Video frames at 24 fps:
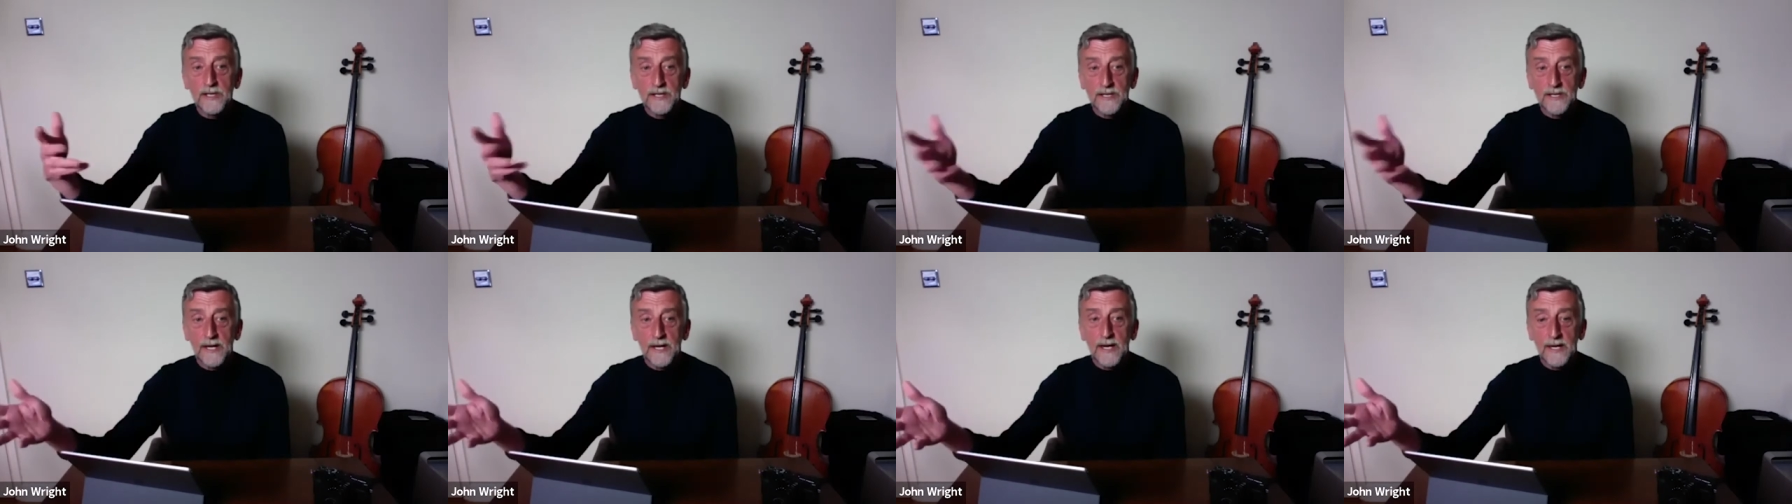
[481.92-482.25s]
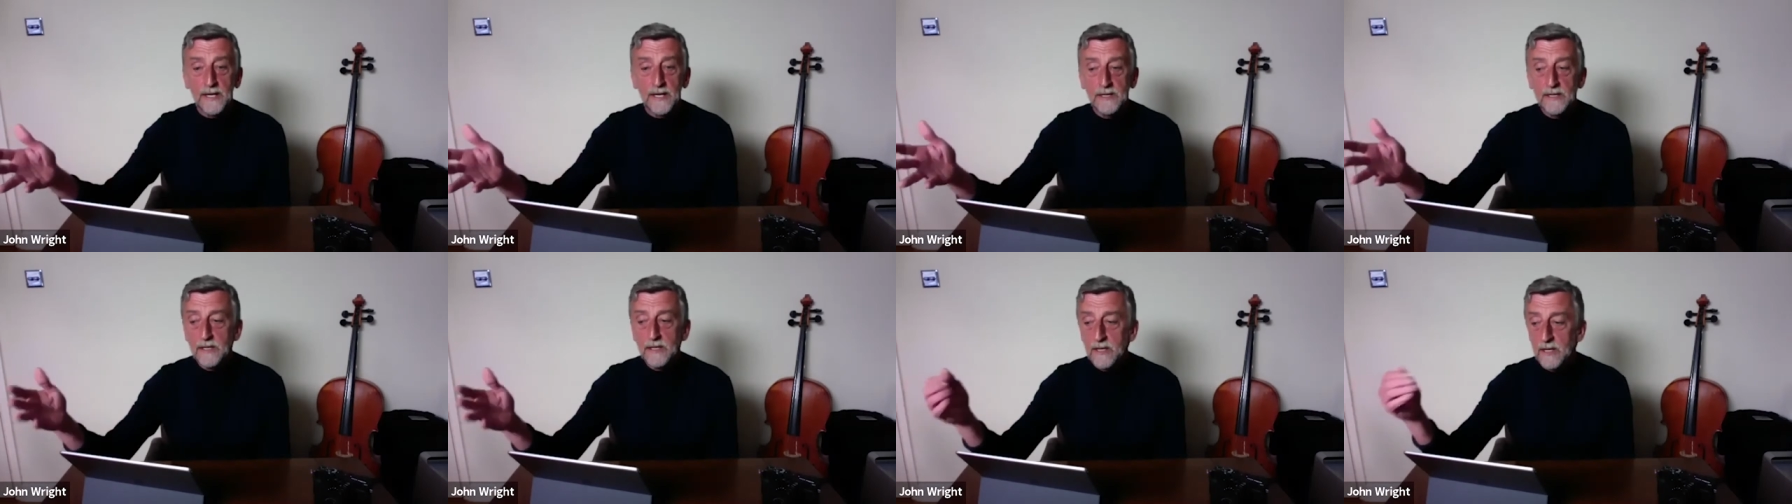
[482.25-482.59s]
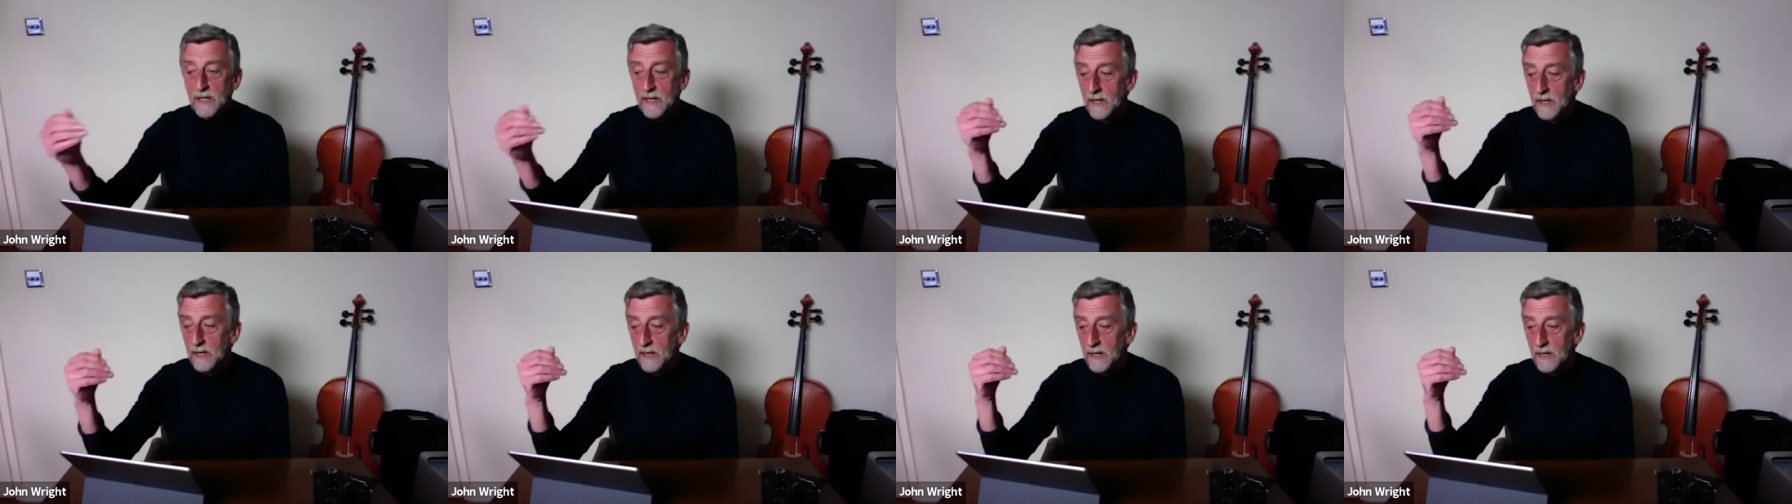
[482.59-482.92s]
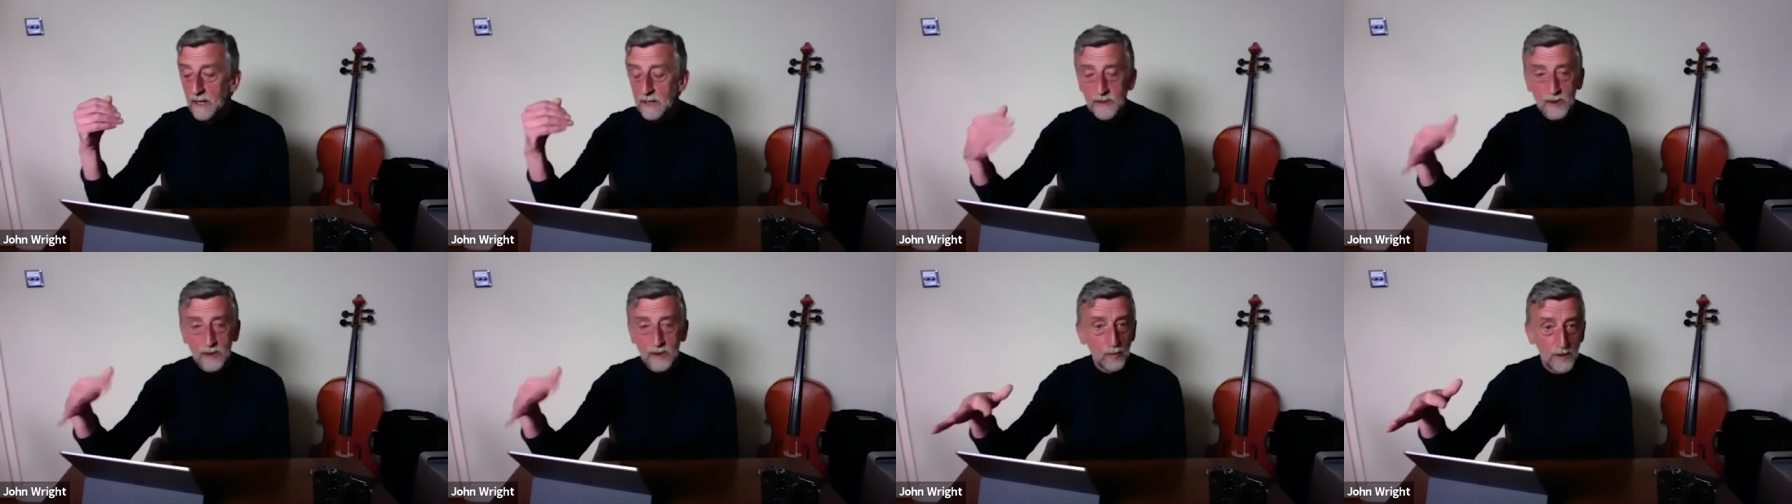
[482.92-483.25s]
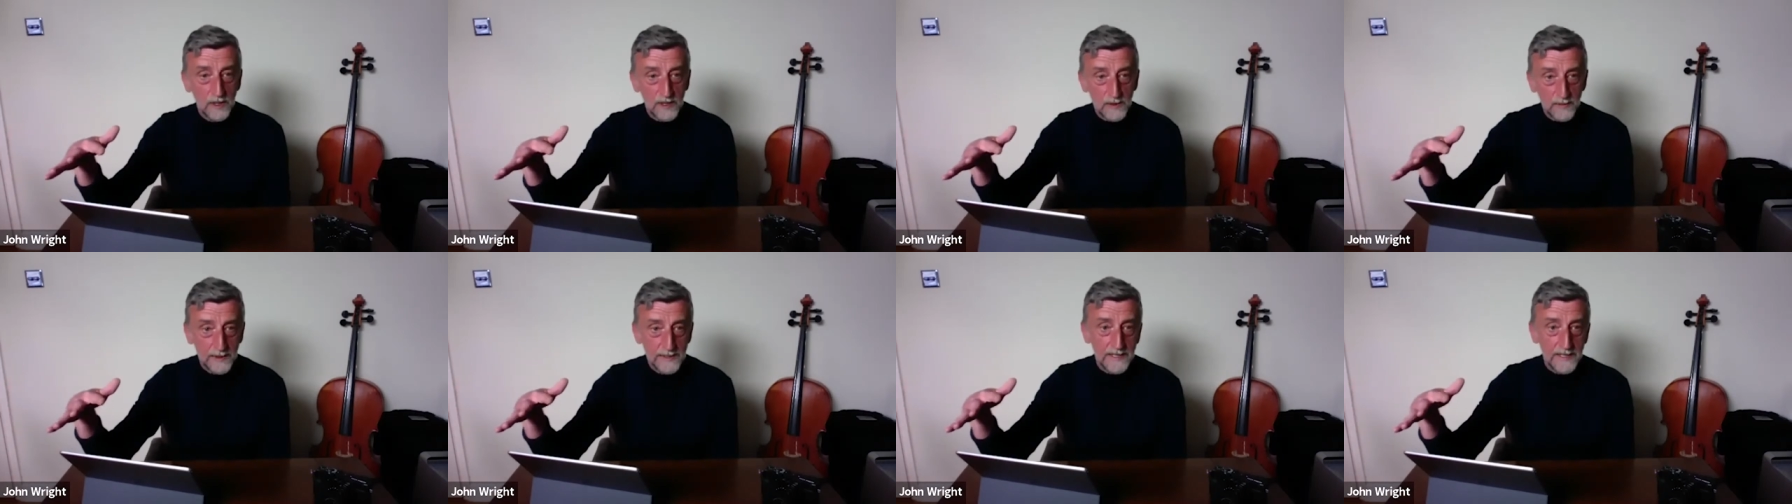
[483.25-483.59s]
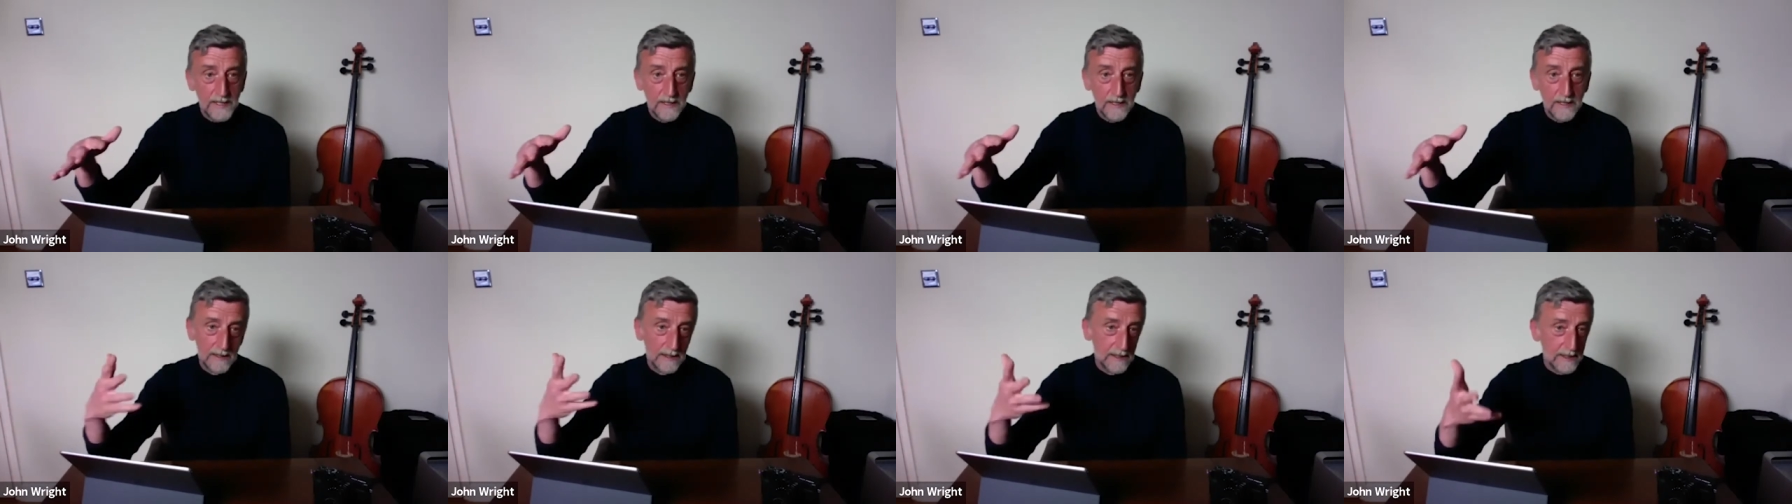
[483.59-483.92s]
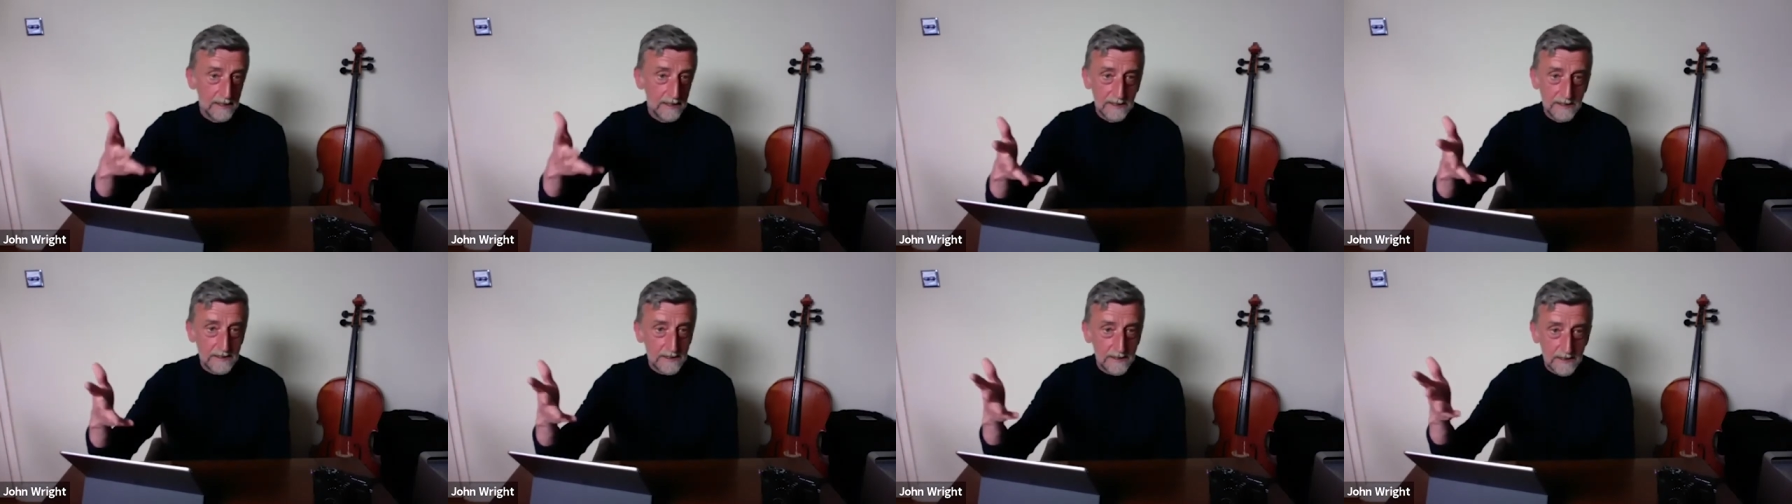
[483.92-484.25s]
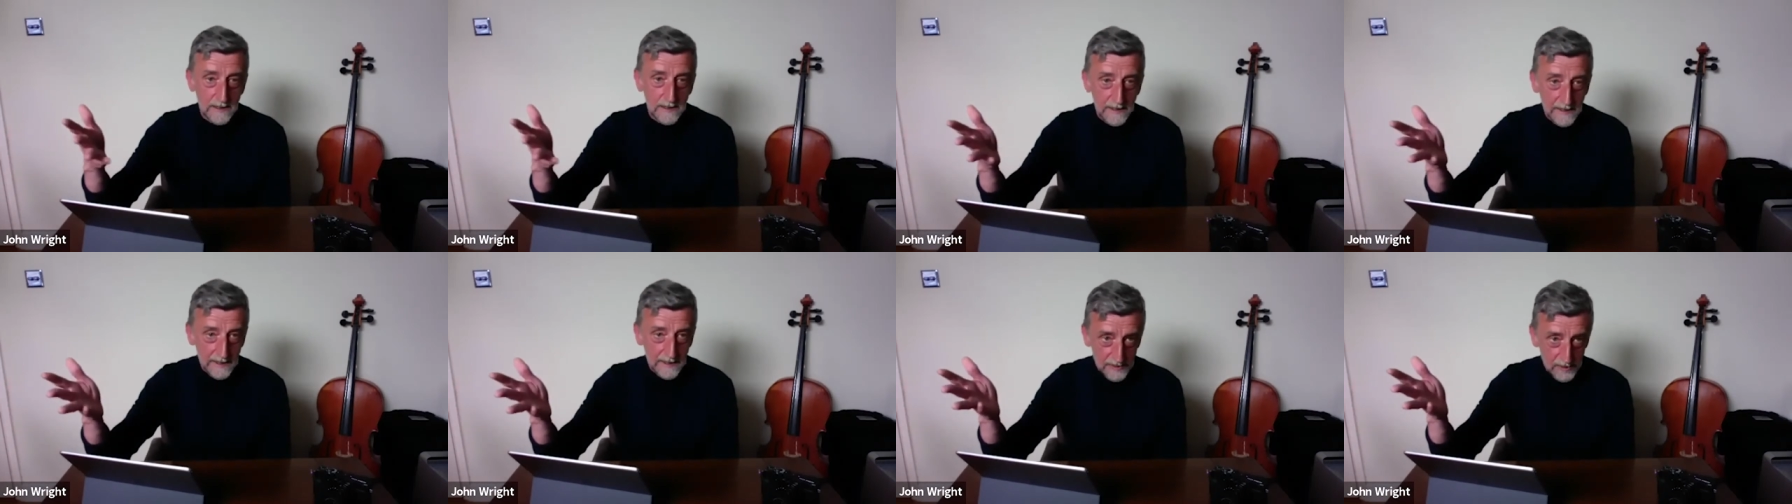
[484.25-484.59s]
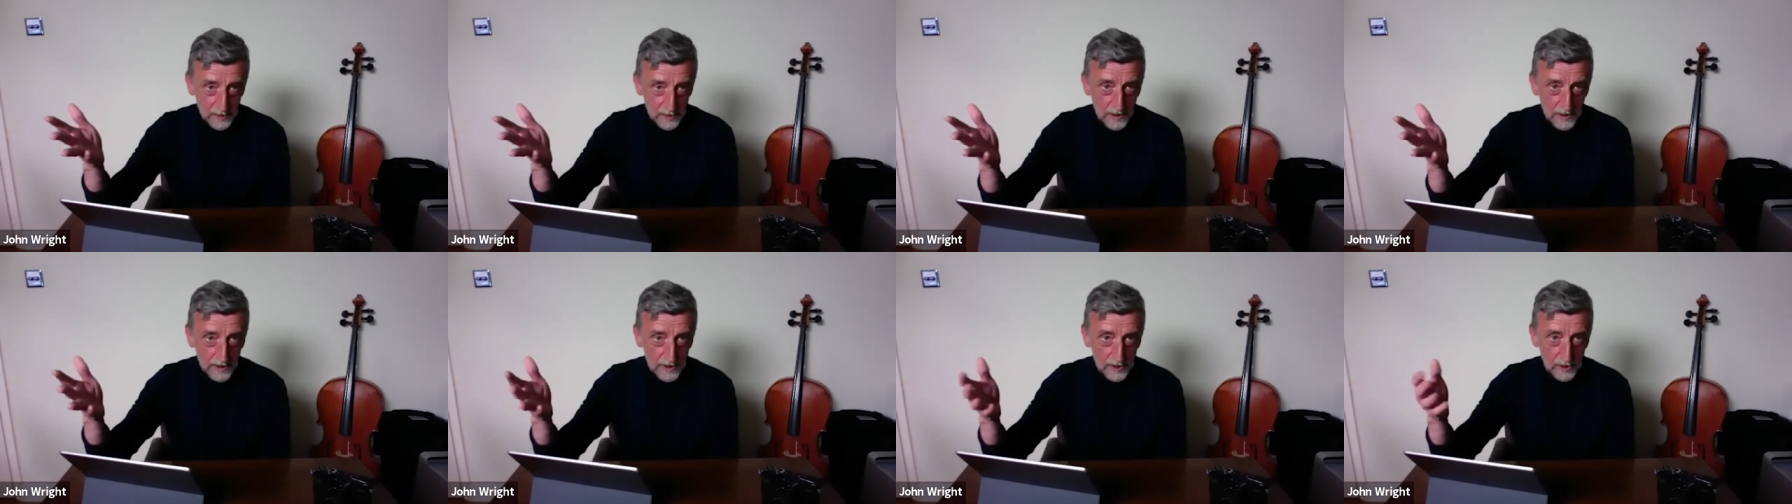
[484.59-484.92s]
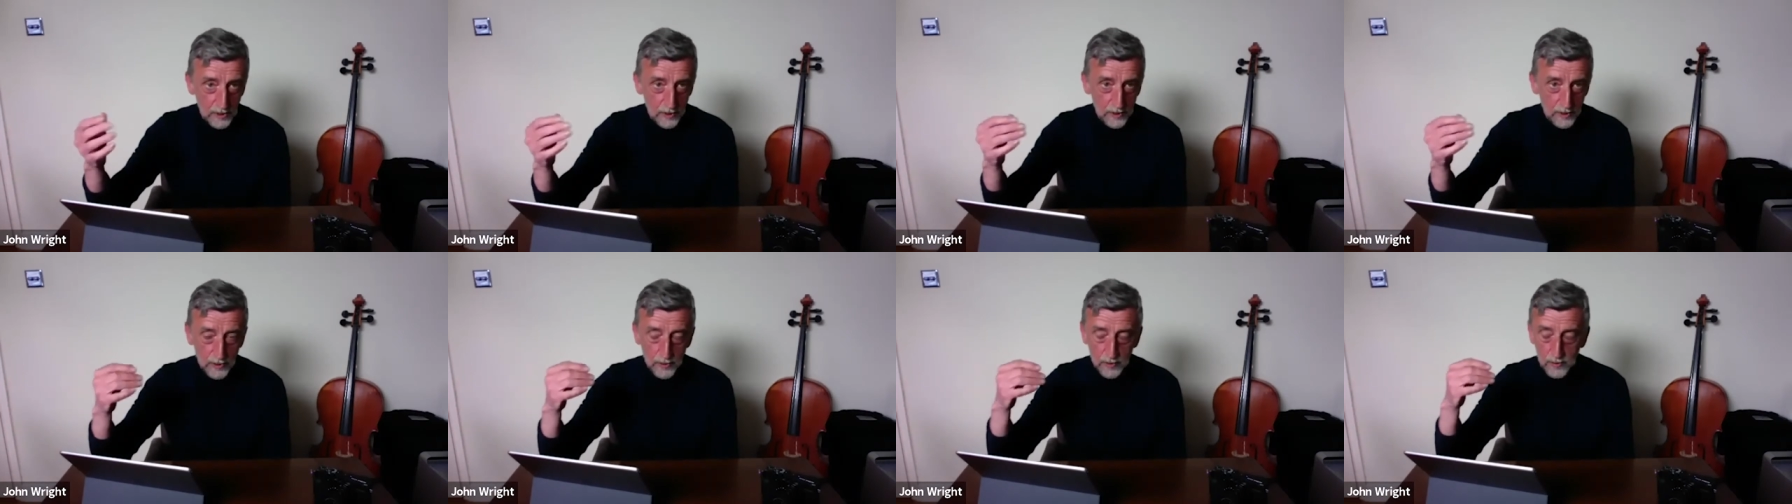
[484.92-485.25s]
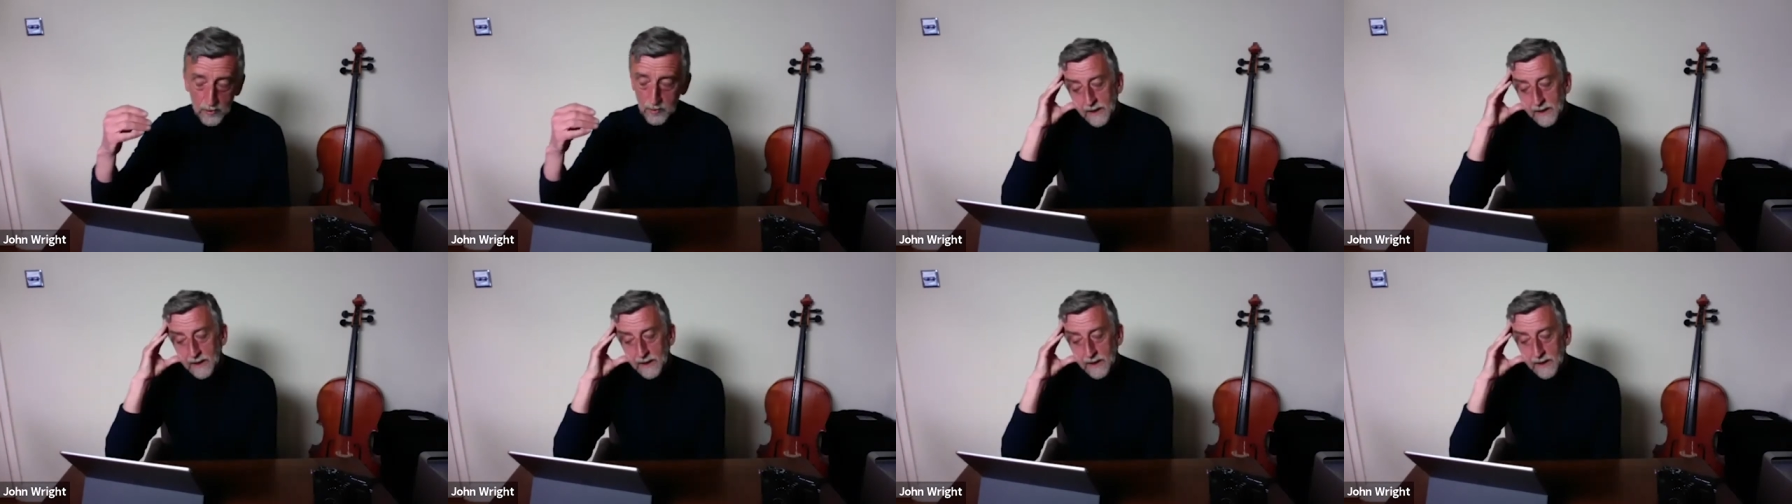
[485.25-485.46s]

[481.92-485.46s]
stage so much busier, as as you as you know